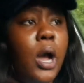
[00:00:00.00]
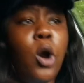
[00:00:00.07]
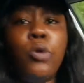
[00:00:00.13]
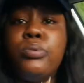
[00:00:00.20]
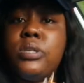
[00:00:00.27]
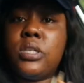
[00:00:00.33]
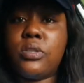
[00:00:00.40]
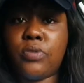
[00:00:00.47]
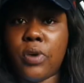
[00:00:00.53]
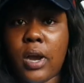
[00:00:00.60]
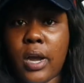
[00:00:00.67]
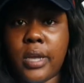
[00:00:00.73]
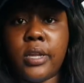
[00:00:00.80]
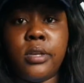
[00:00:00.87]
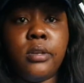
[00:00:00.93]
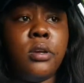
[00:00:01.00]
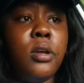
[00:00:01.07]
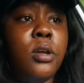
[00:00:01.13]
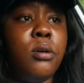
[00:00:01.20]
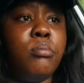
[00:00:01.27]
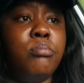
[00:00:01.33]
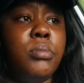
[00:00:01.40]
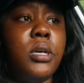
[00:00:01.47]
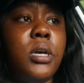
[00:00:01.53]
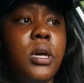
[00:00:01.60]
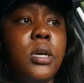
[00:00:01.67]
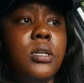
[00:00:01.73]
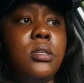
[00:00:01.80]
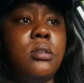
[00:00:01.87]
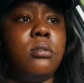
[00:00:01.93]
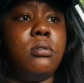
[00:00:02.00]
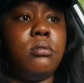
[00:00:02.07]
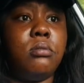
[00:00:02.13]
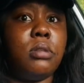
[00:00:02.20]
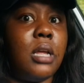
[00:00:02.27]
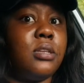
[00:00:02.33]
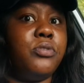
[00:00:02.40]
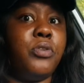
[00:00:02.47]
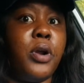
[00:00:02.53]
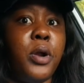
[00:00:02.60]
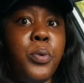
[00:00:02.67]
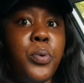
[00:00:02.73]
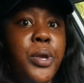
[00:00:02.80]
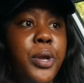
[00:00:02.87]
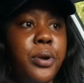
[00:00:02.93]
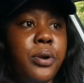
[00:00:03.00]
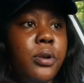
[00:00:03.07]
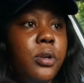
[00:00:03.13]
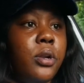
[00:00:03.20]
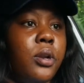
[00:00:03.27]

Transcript: I hope she's fine, because that's very weird.